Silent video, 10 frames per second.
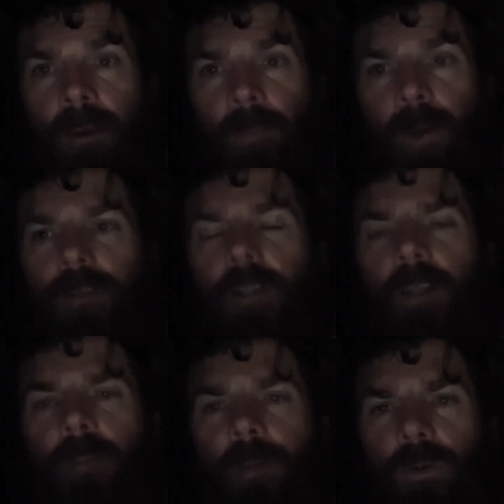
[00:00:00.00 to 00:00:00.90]
post a
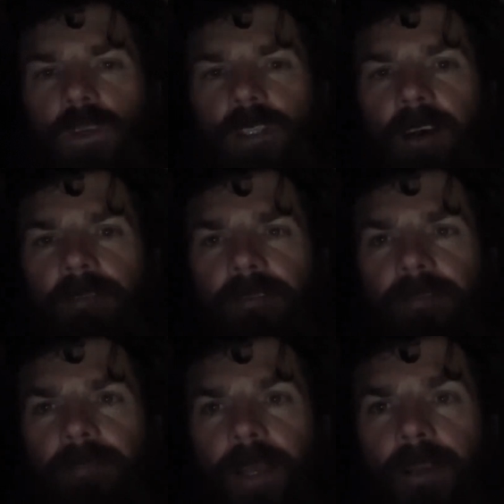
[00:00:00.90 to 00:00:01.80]
little bit more stuff,
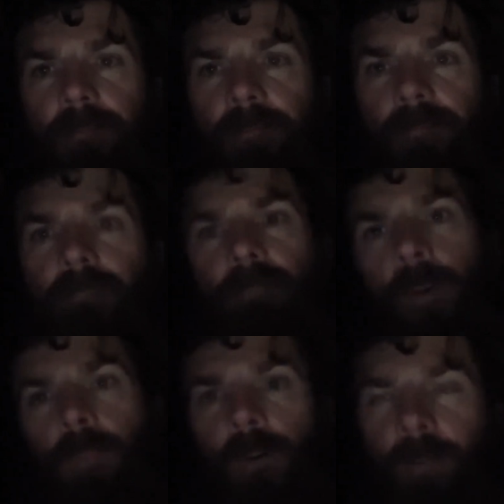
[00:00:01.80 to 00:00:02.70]
and
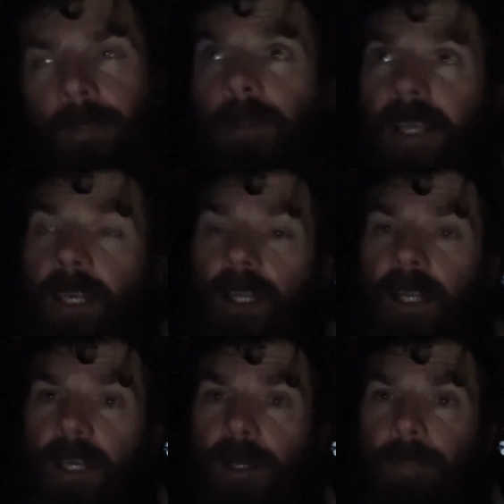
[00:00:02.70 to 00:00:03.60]
I'm probably
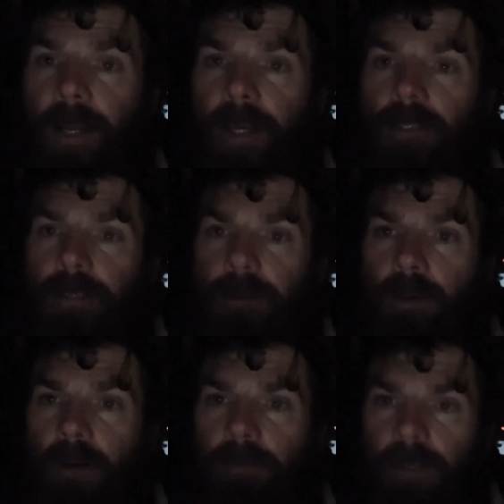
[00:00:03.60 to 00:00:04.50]
nearly in a place
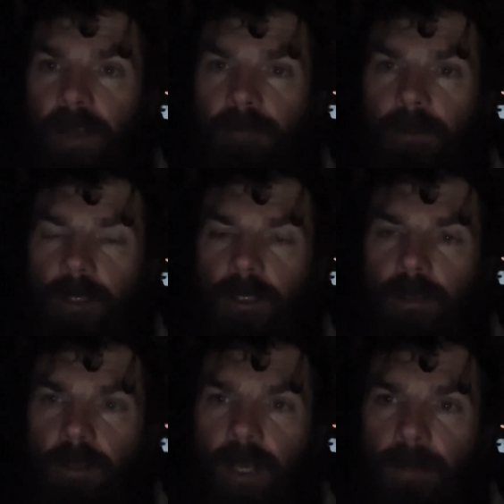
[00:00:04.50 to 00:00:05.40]
where I feel comfortable to
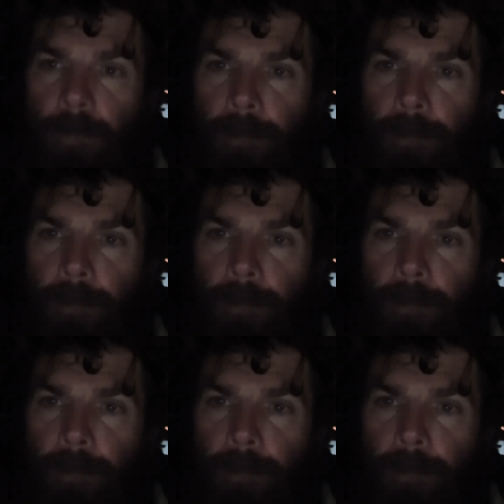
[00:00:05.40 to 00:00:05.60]
do that.